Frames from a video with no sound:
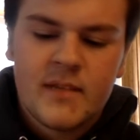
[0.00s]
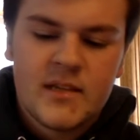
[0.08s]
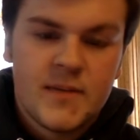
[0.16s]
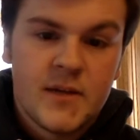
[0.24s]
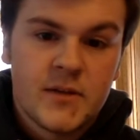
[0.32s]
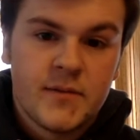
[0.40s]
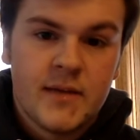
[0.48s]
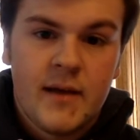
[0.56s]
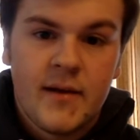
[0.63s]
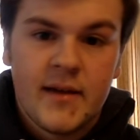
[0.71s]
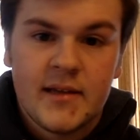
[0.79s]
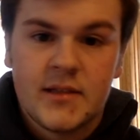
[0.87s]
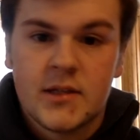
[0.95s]
especially with how
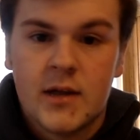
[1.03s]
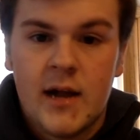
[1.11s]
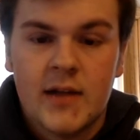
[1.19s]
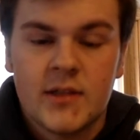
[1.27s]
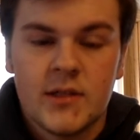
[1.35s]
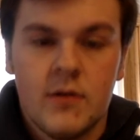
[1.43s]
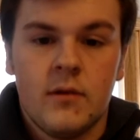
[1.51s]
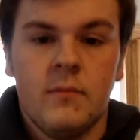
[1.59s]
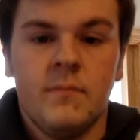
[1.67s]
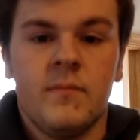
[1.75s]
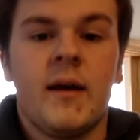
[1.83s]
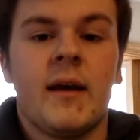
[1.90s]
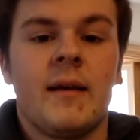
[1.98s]
he gets scratched so
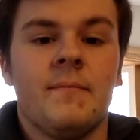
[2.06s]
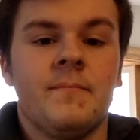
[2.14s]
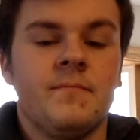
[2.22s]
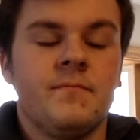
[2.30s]
like